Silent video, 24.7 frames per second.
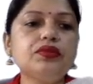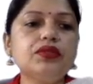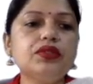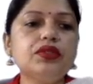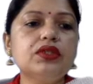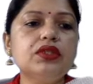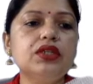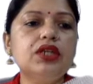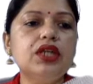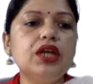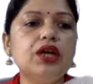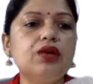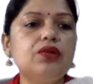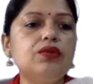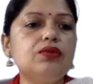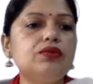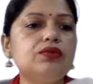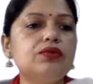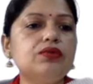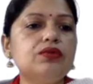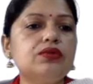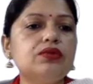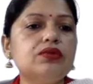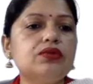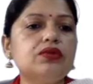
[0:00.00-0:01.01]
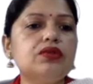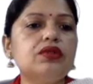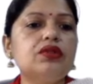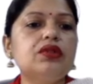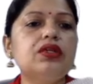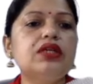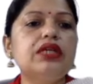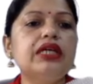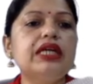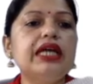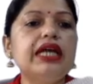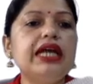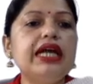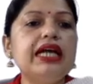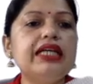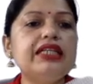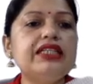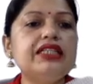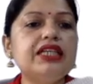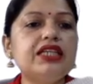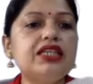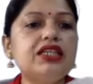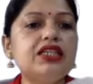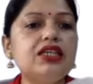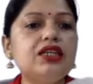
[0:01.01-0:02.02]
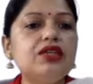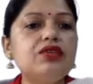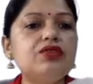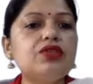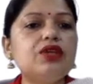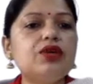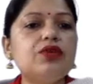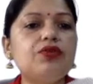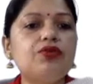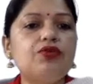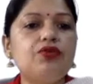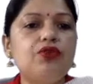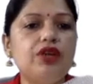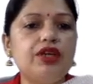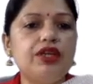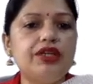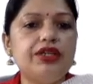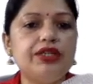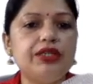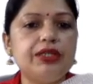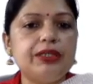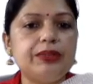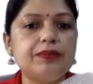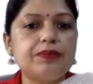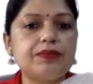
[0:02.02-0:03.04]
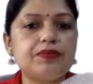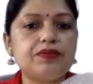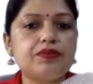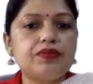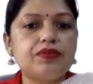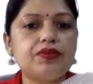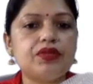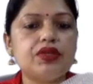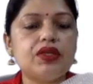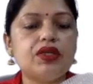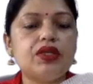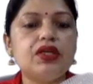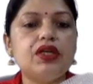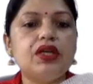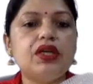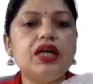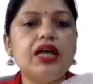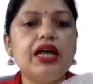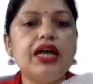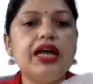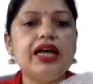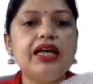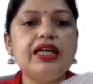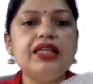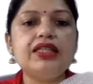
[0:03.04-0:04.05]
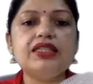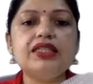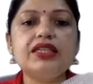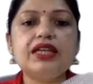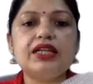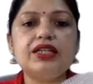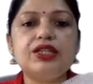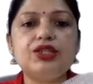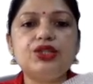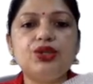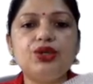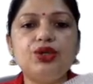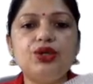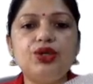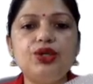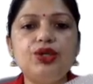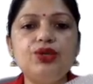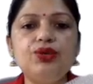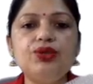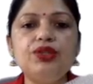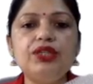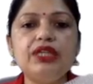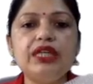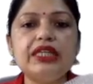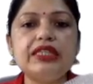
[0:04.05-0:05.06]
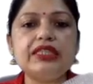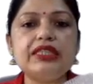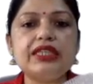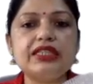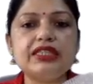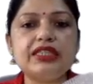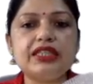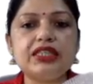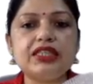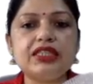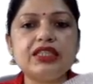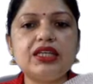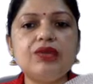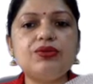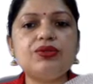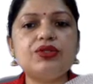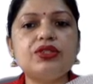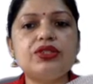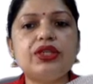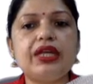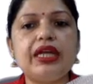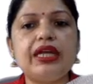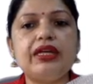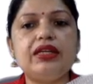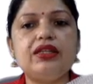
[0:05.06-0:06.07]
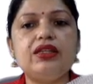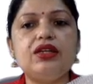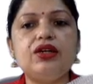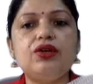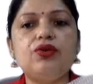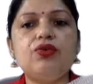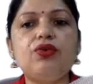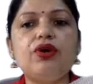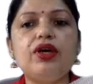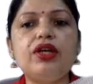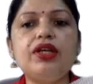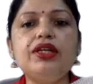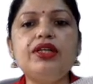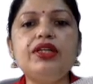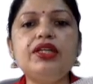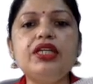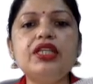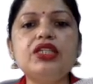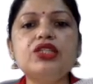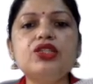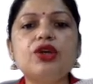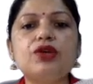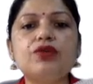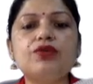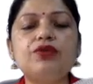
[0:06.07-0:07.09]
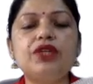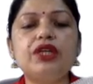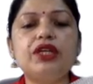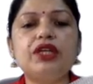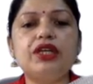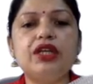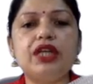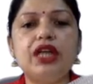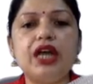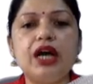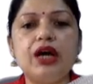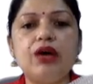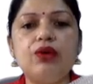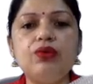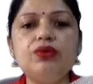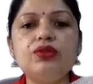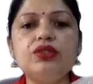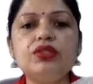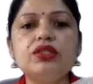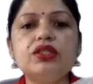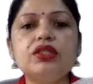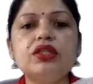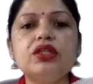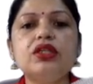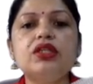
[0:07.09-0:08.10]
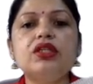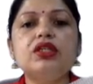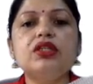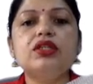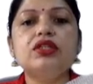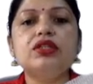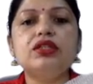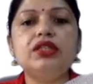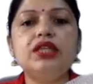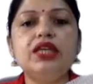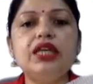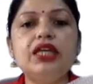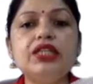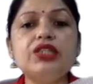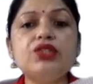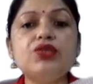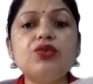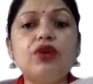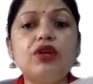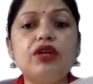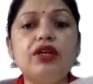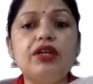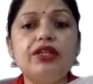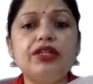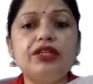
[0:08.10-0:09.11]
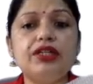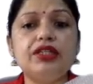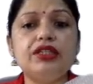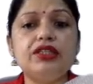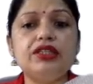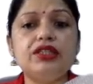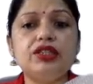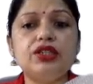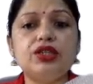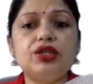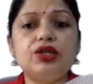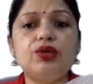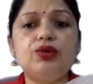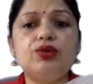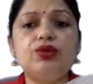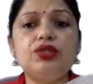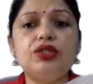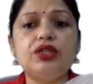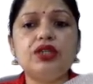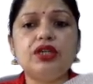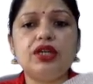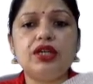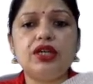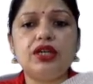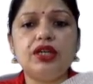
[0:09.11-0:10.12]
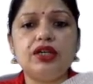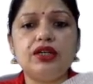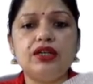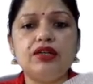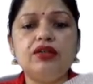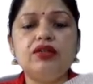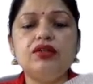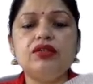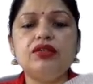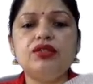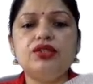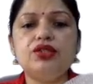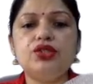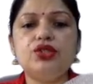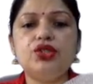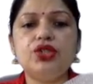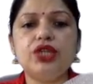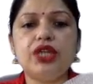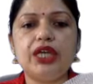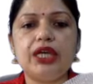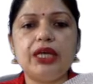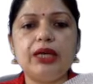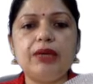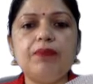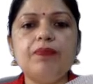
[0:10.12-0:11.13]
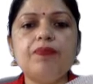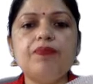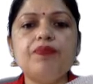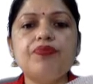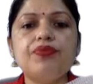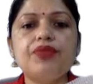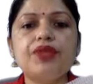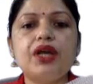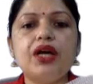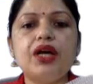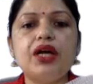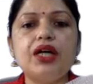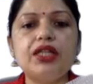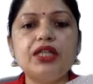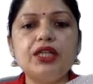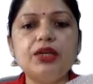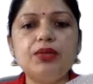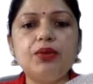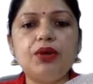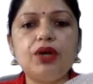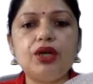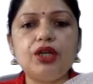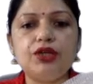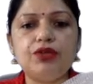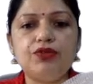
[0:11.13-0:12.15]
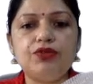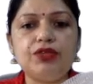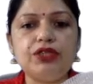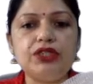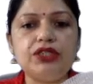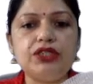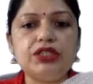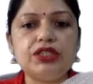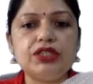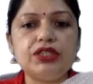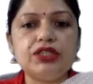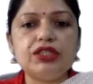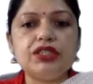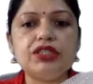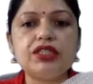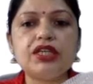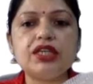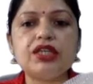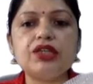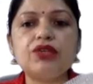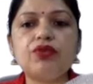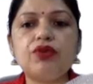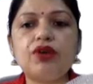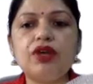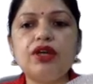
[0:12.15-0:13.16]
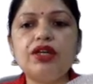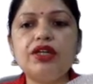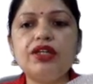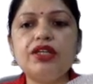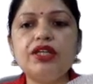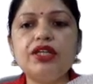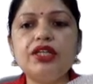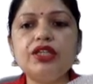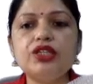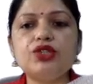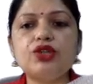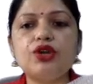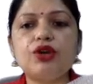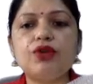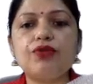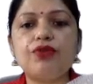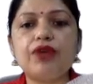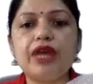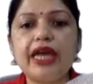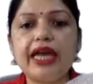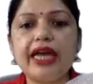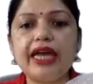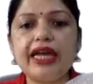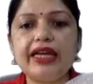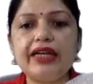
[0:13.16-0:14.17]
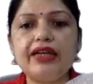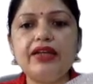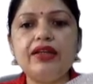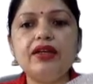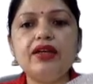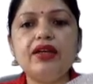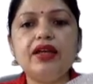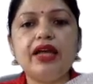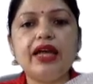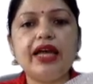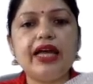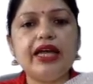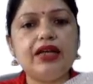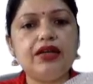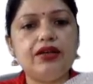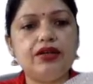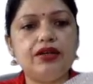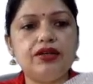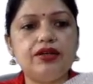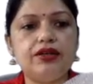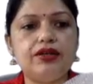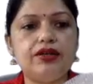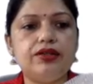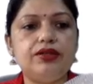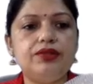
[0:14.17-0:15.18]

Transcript: now. Adjectives of quality. As I told you, these adjectives state the qualities of their nouns. These qualities include color, shape, other body features and qualities of head and heart.